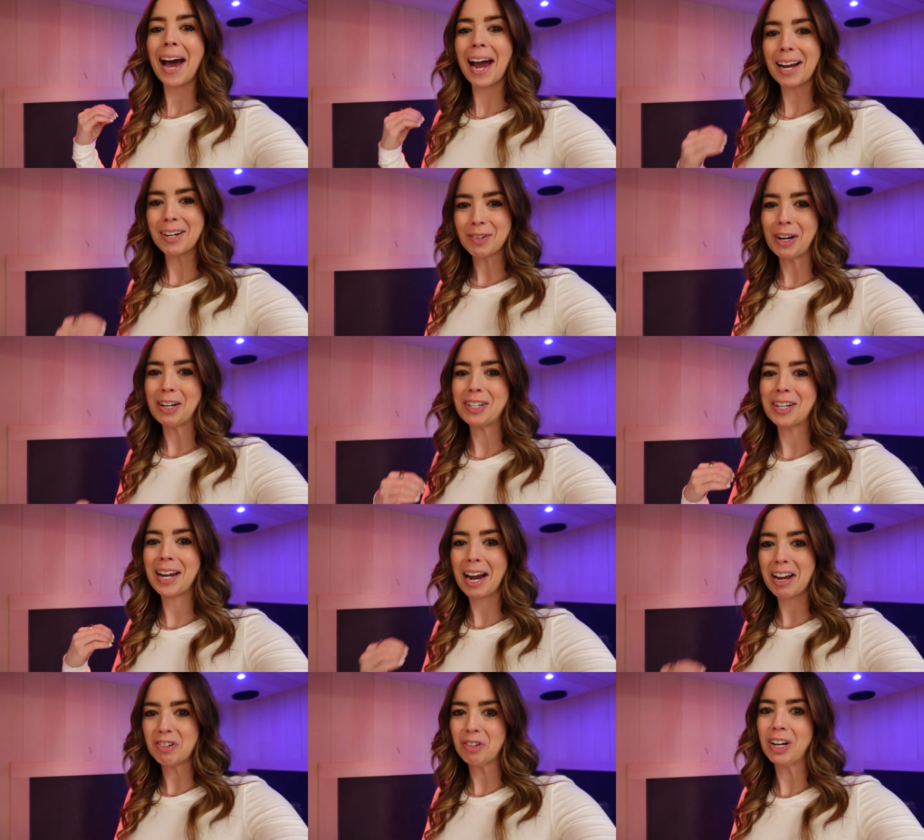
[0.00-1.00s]
hydration,
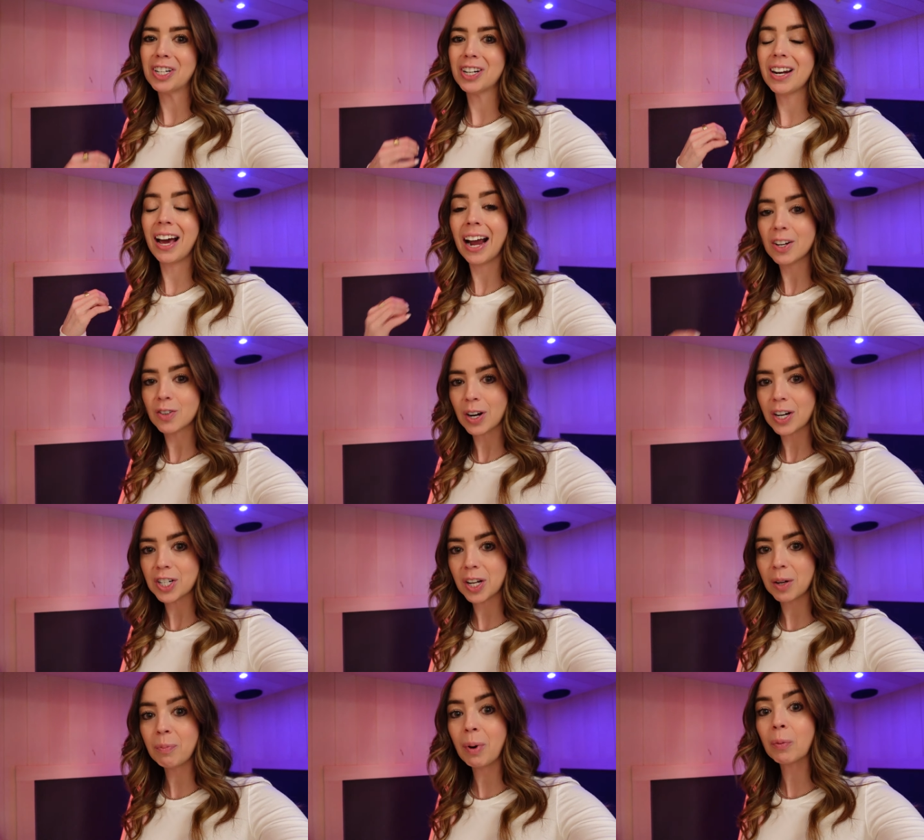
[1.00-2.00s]
hydration,
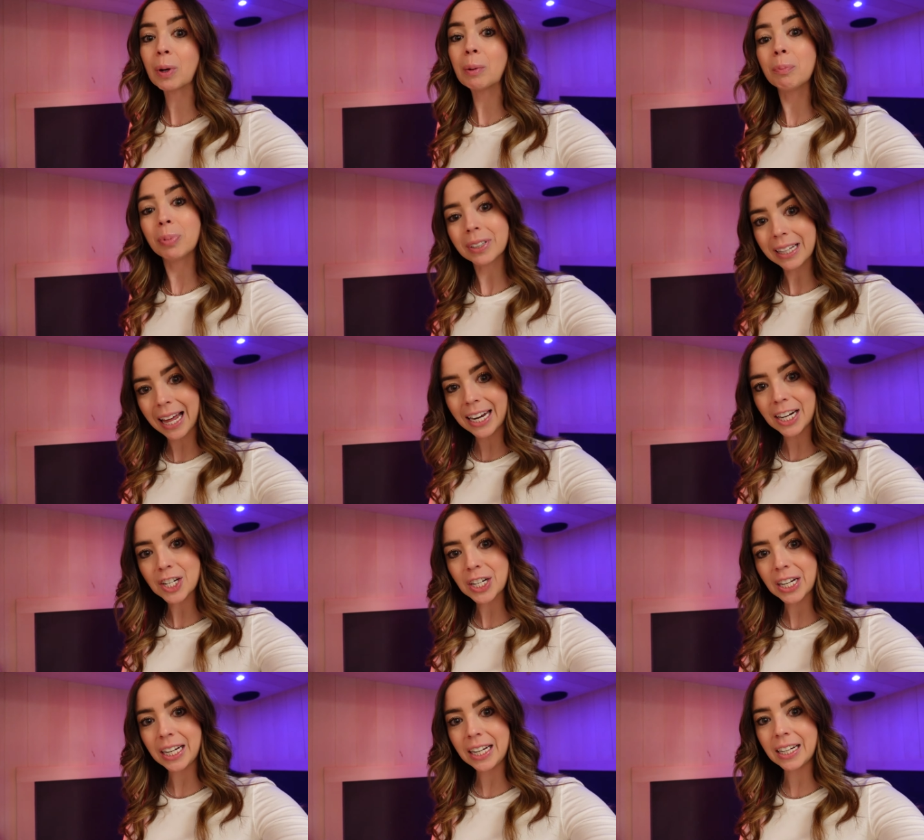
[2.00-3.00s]
hydration, but
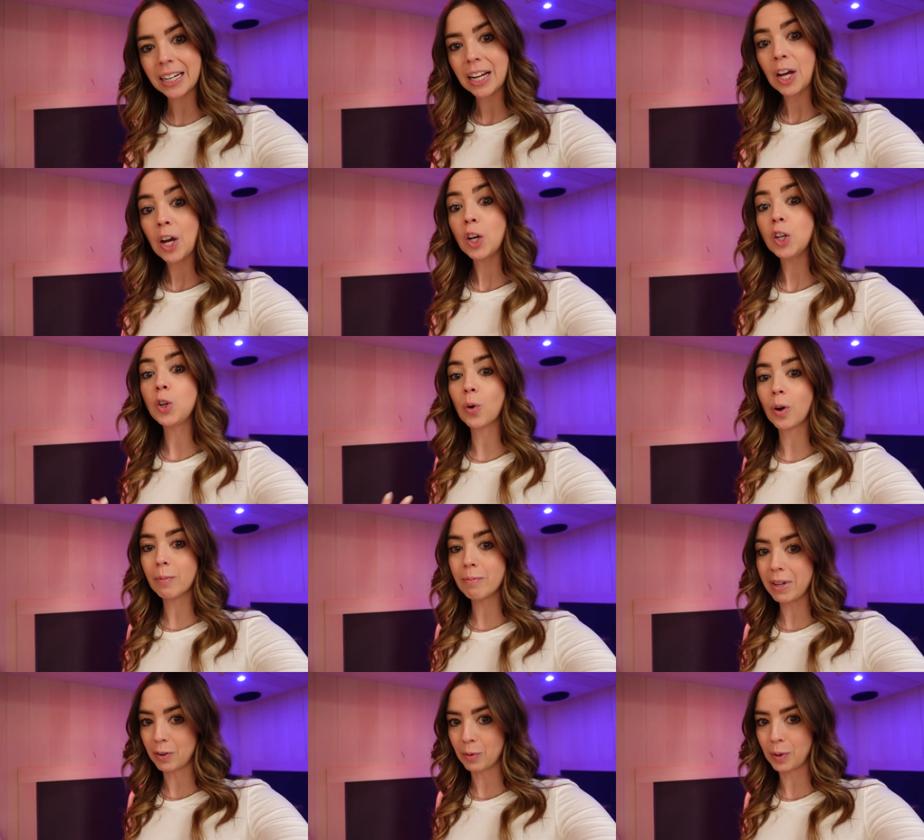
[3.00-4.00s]
replenishing your
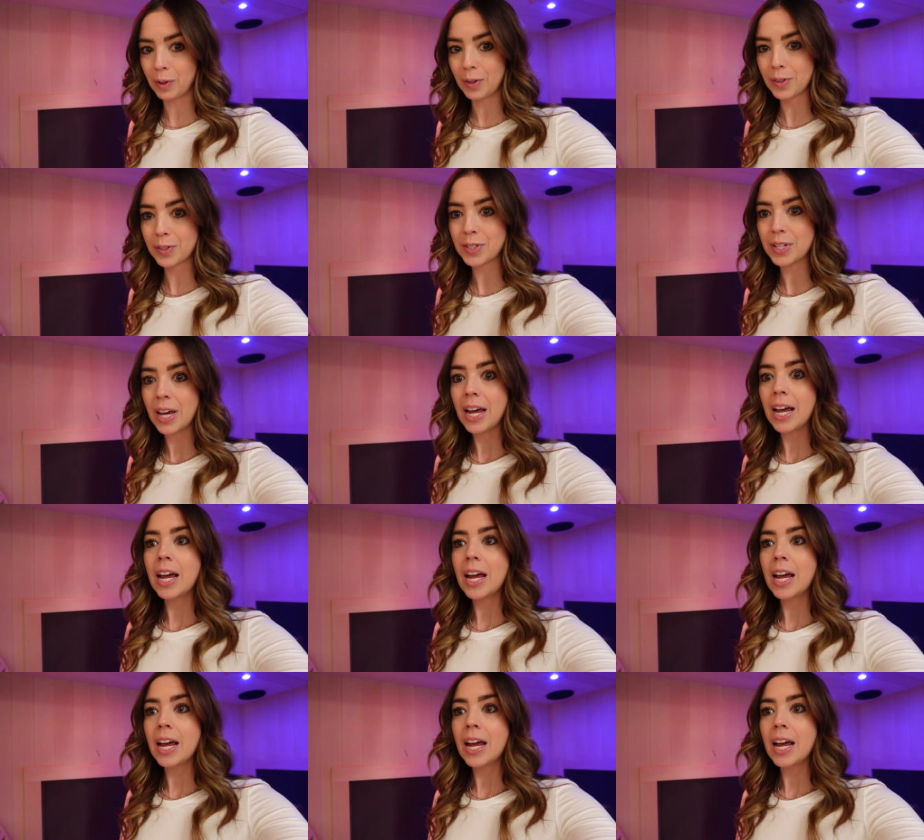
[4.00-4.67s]
minerals